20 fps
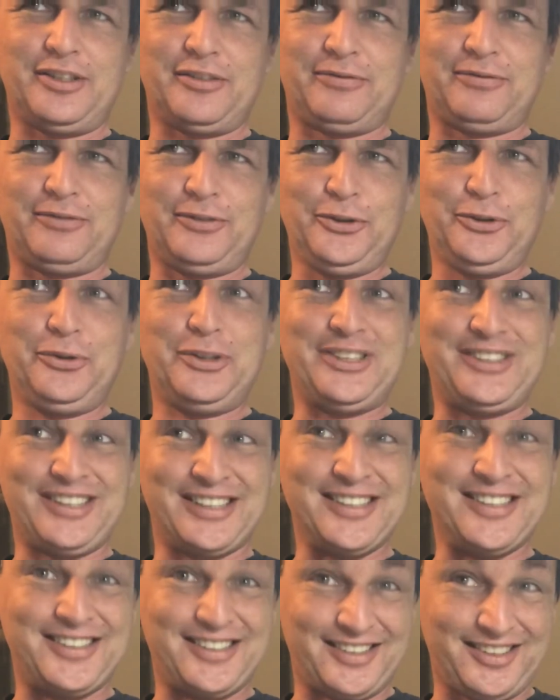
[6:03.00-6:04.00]
flu is
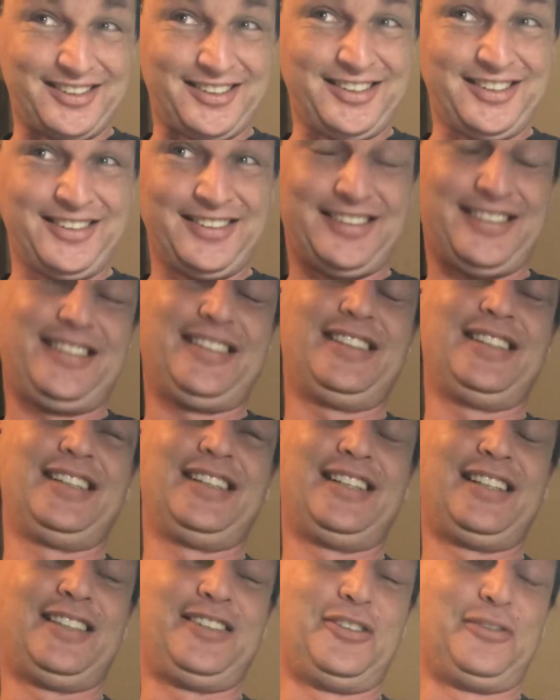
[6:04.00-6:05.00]
consistent
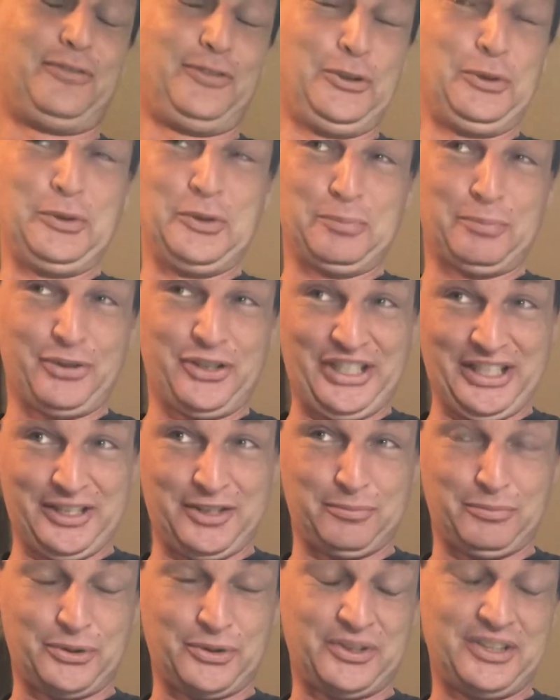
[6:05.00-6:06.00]
and the flu is
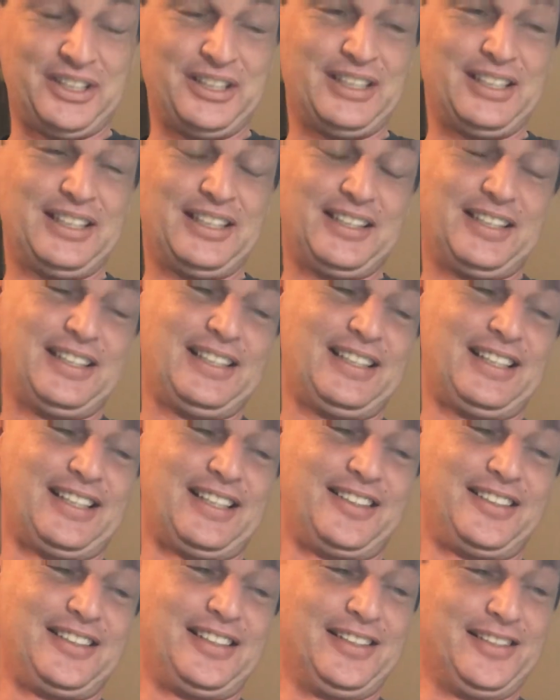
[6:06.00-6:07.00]
predictable.
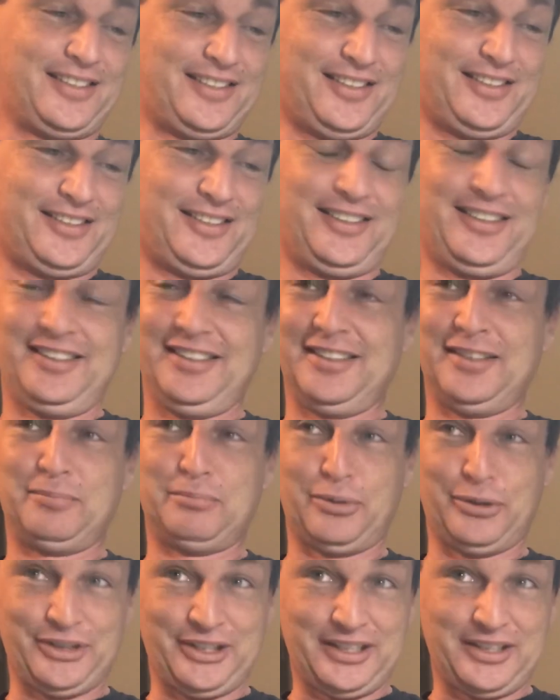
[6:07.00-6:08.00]
And consistent and
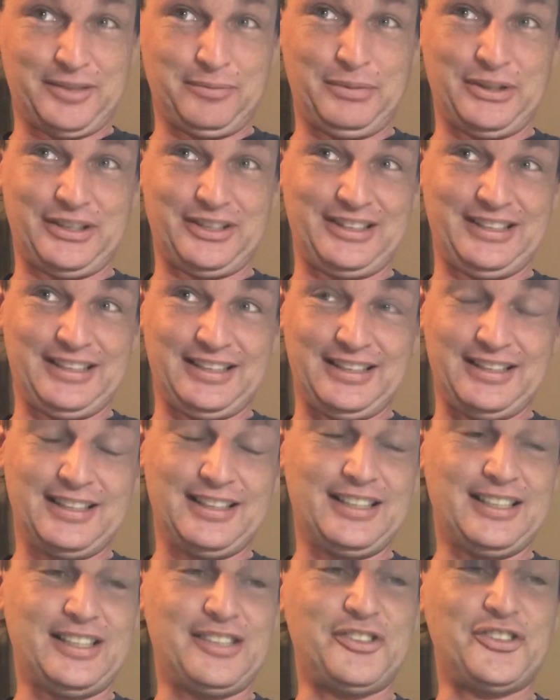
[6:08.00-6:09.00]
predictability
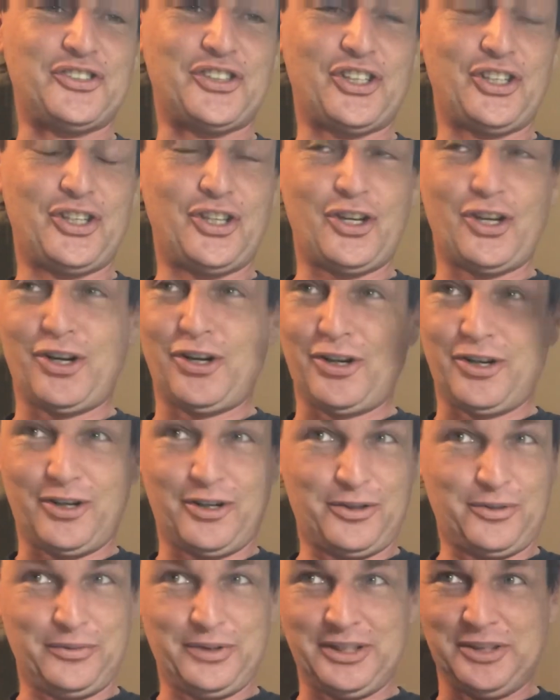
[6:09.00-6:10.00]
is
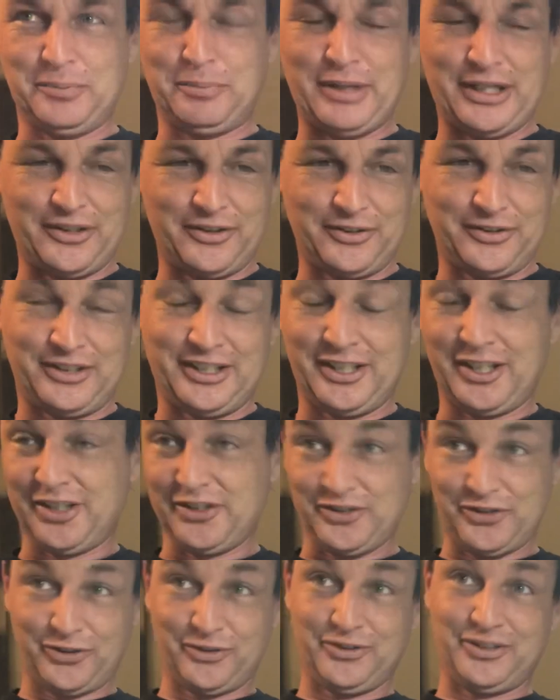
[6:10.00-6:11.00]
always better than
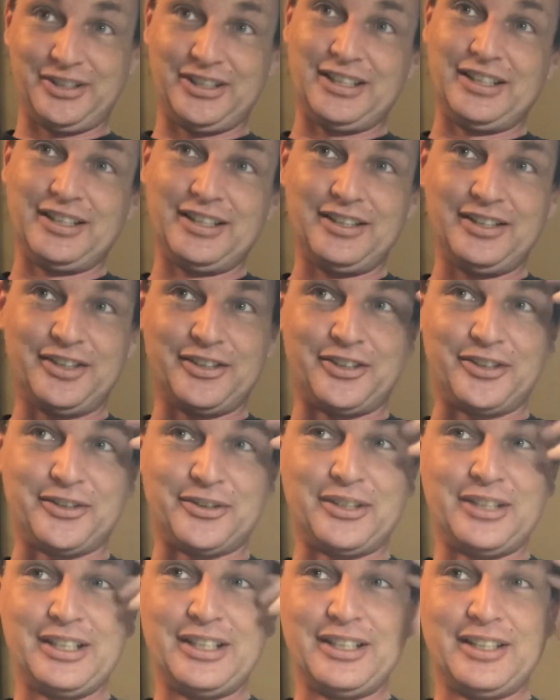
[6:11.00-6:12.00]
uncertainty.
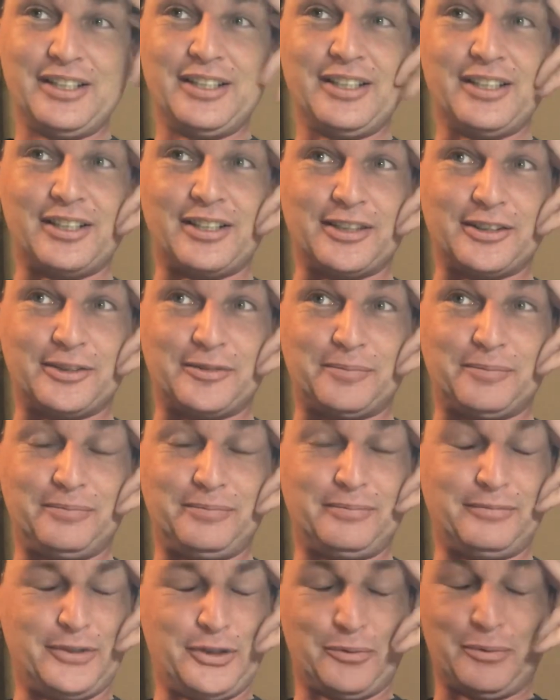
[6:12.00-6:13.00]

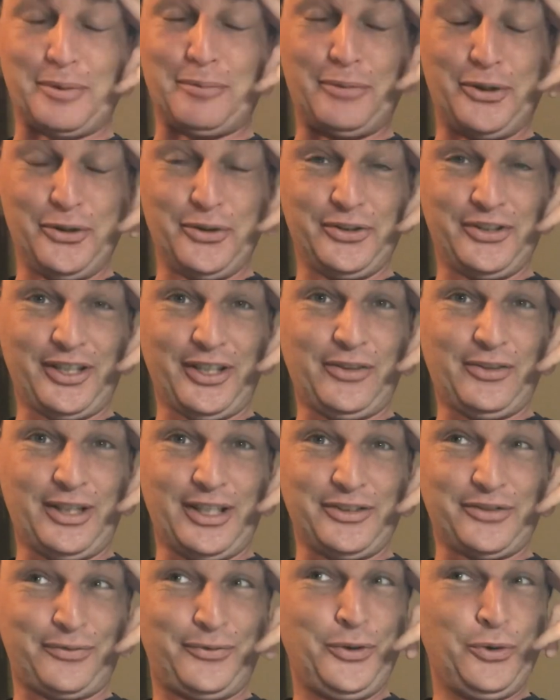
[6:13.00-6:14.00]
My motorcycle
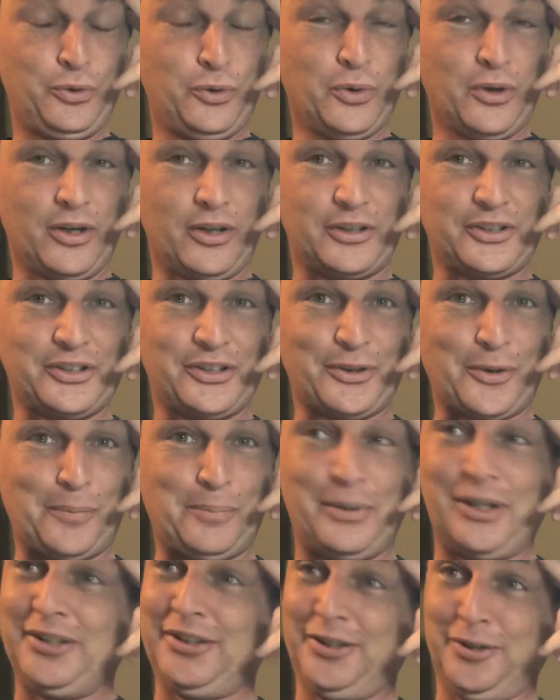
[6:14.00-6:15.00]
has a few quirks,
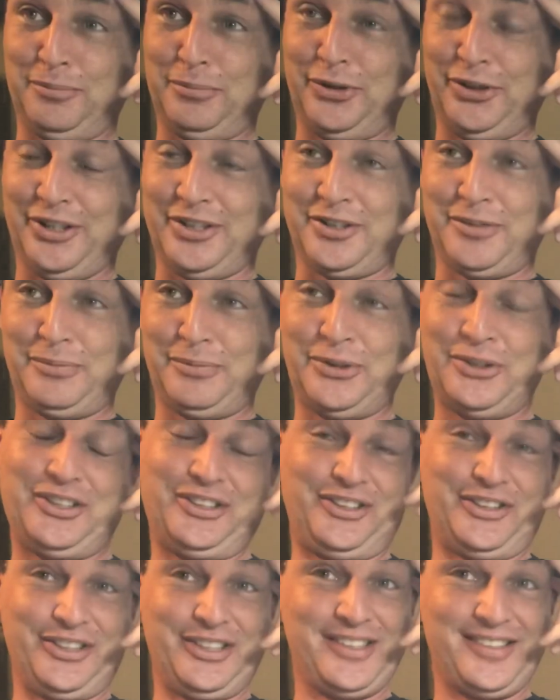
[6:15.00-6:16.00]
but they're predictable and
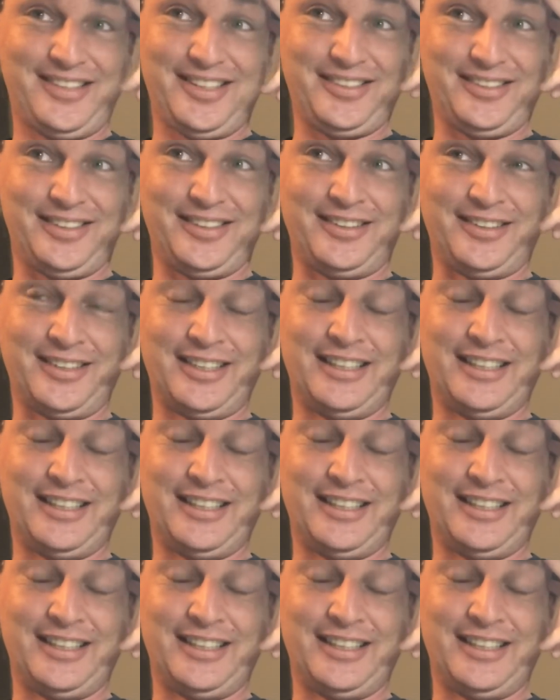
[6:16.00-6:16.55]
they're consistent.